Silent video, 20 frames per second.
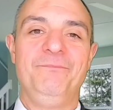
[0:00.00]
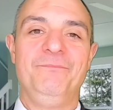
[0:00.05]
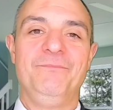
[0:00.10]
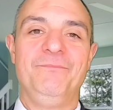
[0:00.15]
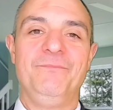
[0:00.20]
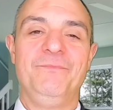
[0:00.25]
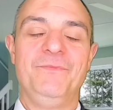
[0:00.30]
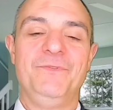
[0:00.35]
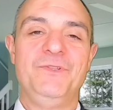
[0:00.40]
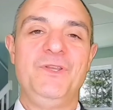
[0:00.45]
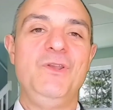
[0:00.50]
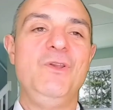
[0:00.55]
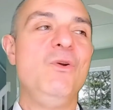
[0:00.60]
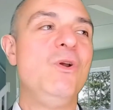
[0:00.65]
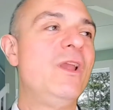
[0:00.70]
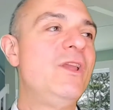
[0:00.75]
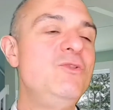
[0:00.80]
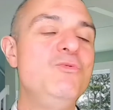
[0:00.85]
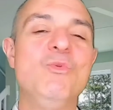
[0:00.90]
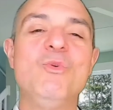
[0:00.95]
So you,
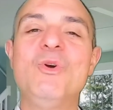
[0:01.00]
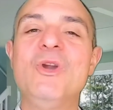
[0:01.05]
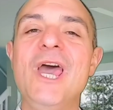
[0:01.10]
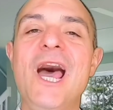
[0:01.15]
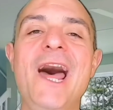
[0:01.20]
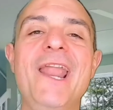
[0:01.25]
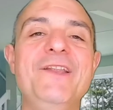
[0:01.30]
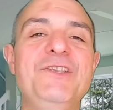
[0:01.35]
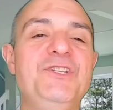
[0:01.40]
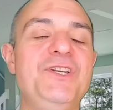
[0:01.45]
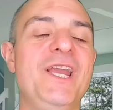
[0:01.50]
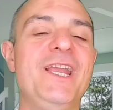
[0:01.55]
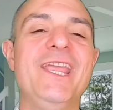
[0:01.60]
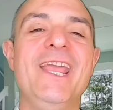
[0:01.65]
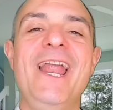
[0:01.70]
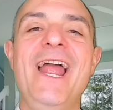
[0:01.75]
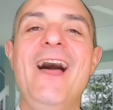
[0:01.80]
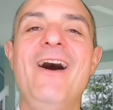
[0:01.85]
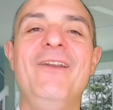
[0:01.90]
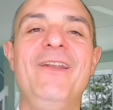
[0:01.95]
you've got to check it
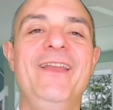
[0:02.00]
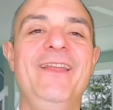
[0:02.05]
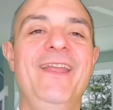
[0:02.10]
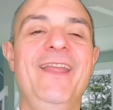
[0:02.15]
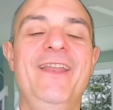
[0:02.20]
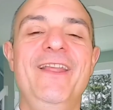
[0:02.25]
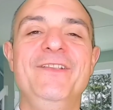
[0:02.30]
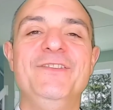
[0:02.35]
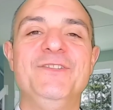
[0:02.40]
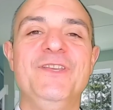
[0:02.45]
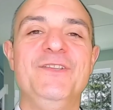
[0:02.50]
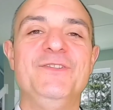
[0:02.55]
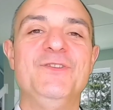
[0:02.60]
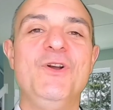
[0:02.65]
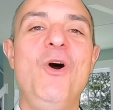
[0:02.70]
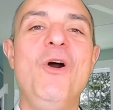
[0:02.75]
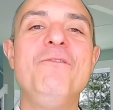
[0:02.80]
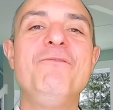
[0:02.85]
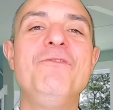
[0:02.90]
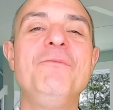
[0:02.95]
out. And it's, it's
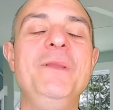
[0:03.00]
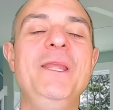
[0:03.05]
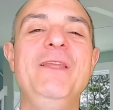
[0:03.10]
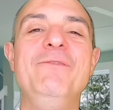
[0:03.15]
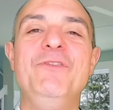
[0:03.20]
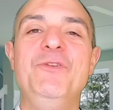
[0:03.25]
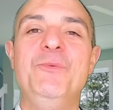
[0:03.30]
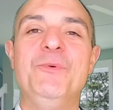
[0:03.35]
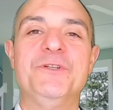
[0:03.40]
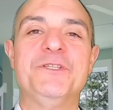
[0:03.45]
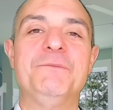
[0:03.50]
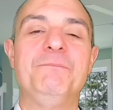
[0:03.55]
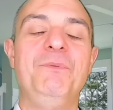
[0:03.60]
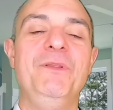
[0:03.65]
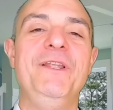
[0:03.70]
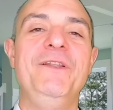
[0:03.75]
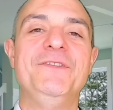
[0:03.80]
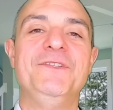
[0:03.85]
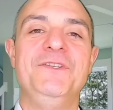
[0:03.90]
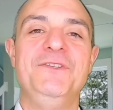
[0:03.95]
hard for me even to explain
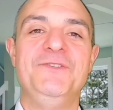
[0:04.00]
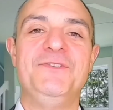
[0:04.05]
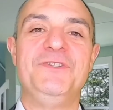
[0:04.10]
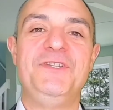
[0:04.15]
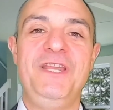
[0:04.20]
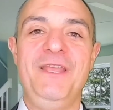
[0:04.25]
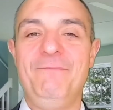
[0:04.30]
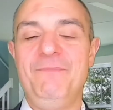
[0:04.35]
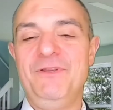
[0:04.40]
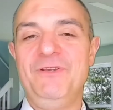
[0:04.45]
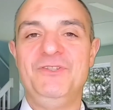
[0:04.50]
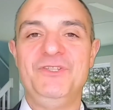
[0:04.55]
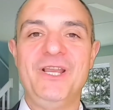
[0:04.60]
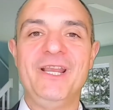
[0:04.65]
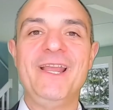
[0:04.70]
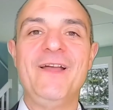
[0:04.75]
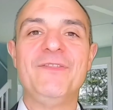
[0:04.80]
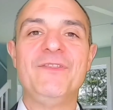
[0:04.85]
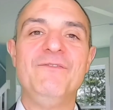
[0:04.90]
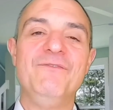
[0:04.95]
until you see it, but you check
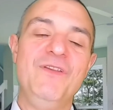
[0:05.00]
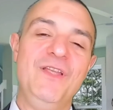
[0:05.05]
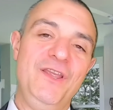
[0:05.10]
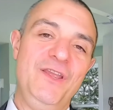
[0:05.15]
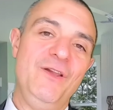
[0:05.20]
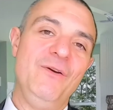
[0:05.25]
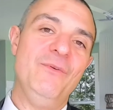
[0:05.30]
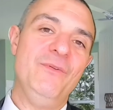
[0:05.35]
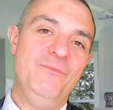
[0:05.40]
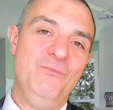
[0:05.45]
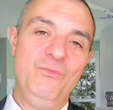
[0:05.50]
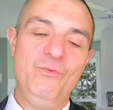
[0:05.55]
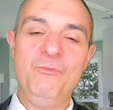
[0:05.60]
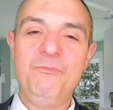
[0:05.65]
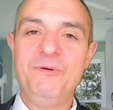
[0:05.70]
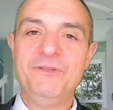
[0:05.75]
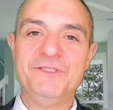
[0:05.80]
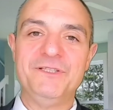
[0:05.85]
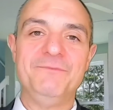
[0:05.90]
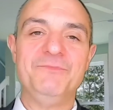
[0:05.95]
out the video and we'll
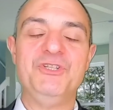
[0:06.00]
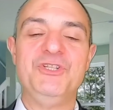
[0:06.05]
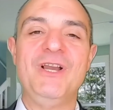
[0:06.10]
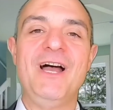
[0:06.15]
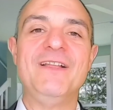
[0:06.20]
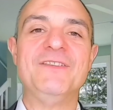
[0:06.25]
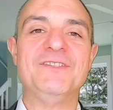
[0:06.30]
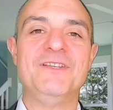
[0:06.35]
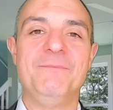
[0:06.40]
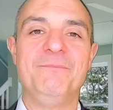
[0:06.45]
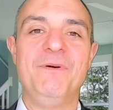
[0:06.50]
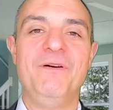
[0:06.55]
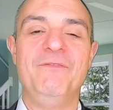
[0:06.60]
put some shots up of it